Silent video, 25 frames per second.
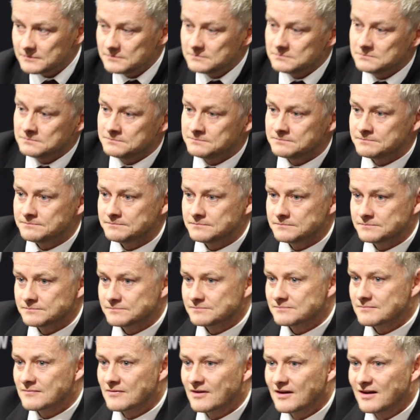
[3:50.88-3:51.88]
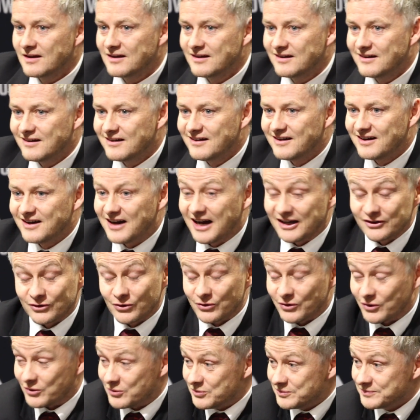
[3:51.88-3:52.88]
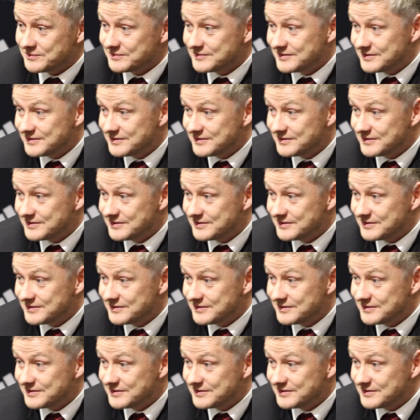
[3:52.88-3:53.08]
I don't know.